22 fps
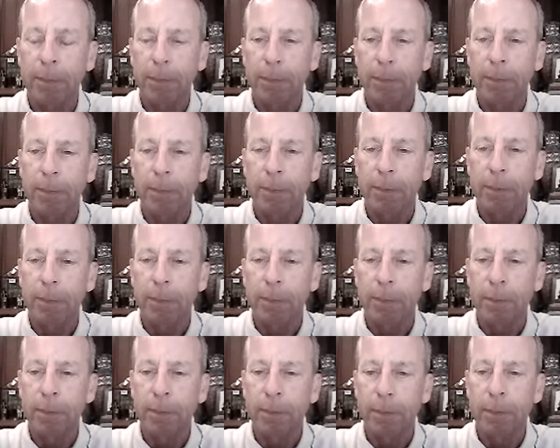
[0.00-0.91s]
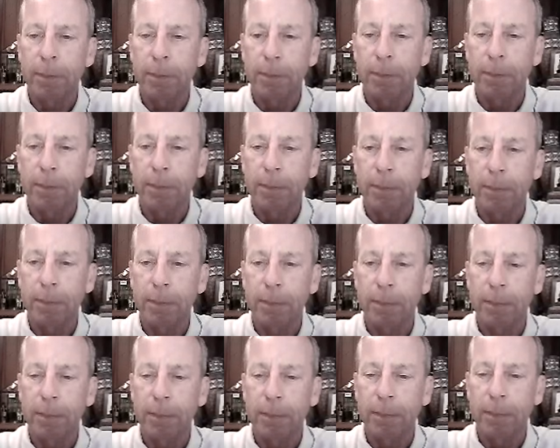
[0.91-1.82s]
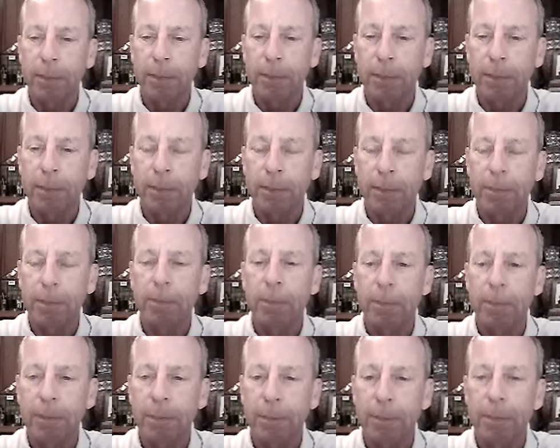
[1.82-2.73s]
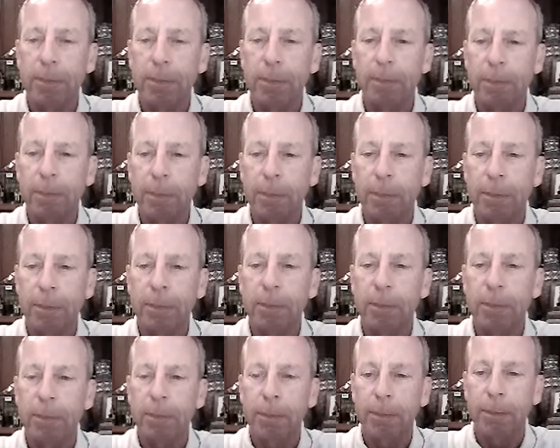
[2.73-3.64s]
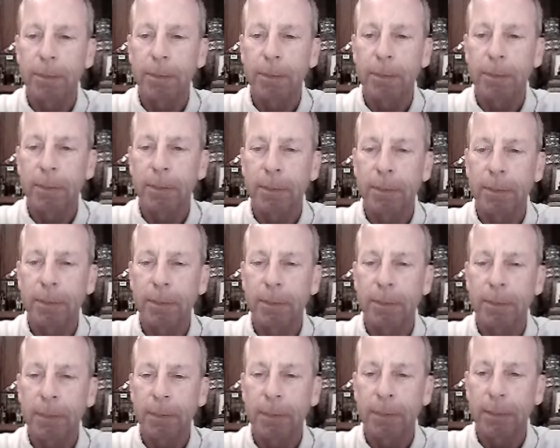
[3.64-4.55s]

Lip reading: (silent)